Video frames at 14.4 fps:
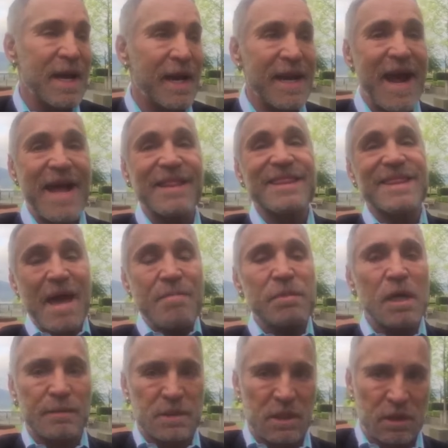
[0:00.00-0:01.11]
and had
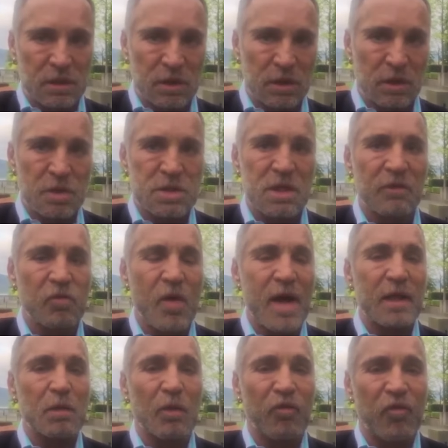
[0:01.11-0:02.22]
them come to the conclusion of
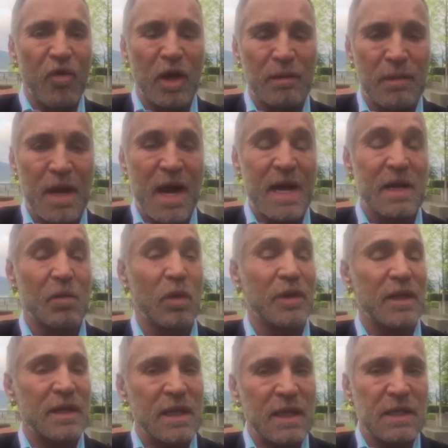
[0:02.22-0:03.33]
where they were falling behind and
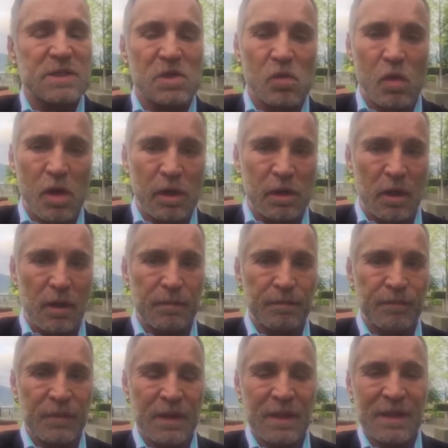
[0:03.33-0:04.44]
what they needed to work on.
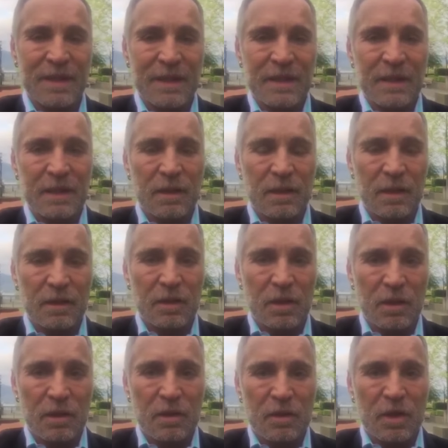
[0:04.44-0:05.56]

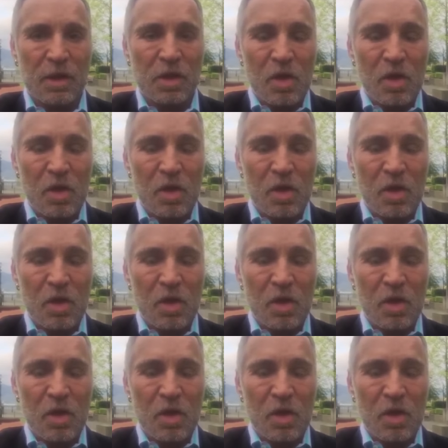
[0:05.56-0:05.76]
That